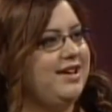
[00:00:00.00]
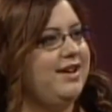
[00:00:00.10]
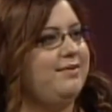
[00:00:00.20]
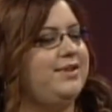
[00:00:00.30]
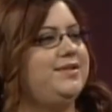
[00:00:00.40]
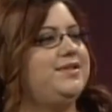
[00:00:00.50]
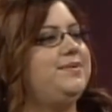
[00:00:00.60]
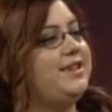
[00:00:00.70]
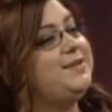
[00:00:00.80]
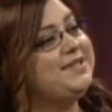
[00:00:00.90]
Which
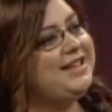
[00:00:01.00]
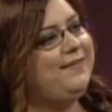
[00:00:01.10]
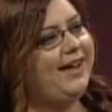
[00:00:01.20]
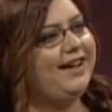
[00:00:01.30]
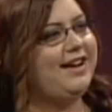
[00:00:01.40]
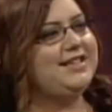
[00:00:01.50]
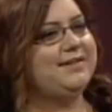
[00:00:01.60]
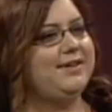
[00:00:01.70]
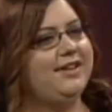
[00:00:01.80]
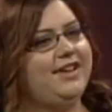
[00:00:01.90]
was really specific. And I
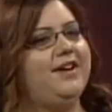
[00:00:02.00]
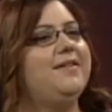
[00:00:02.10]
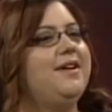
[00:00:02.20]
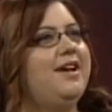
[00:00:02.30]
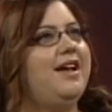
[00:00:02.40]
said, well, you know,